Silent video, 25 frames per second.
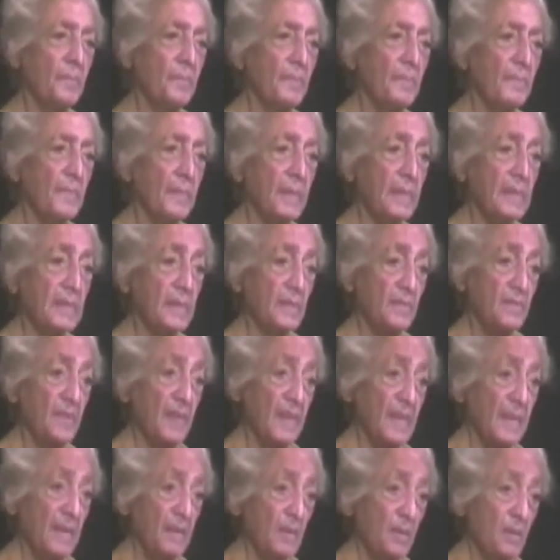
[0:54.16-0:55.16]
It's a
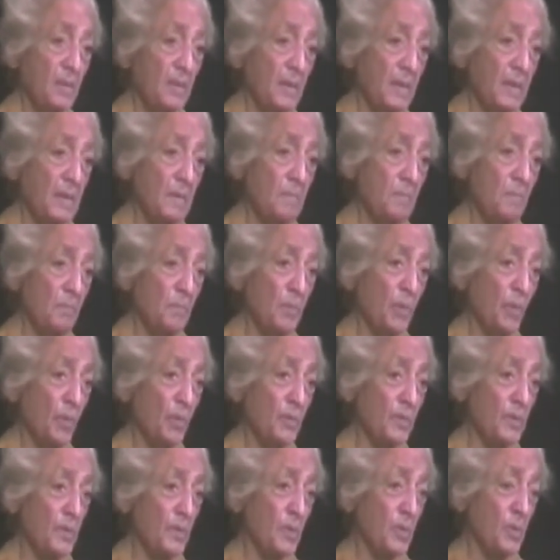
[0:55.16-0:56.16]
very
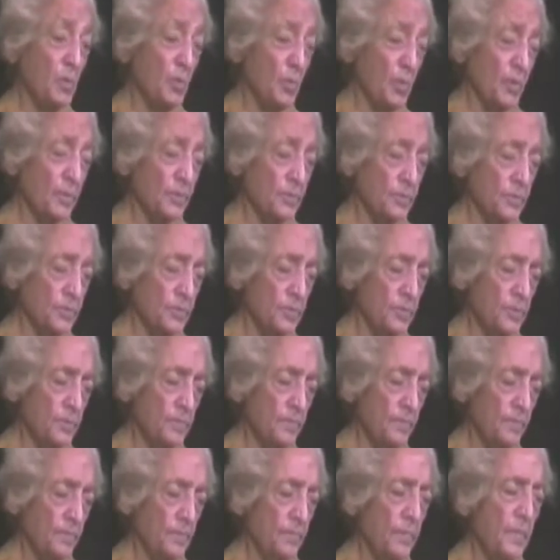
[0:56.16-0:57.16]
important question,
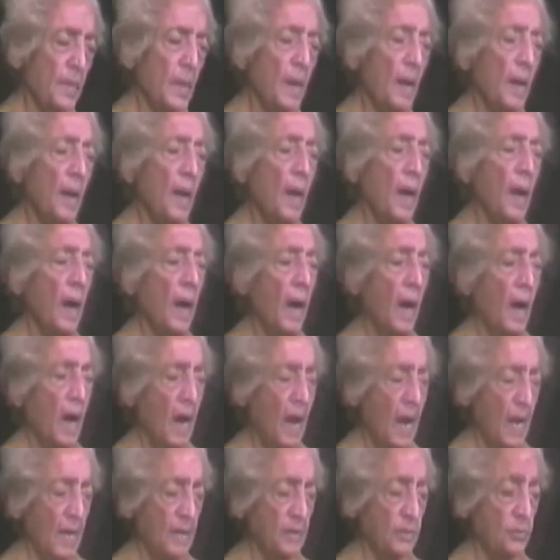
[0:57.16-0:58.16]

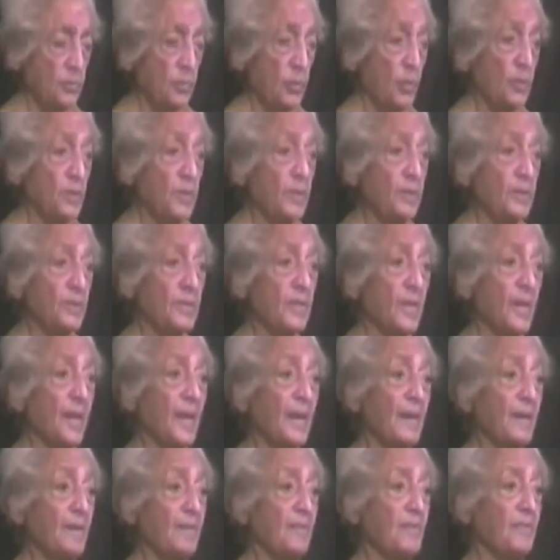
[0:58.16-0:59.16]
as what is
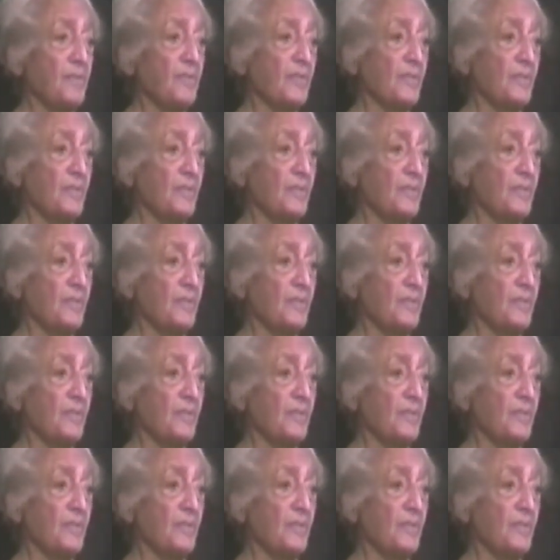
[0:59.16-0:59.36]
life?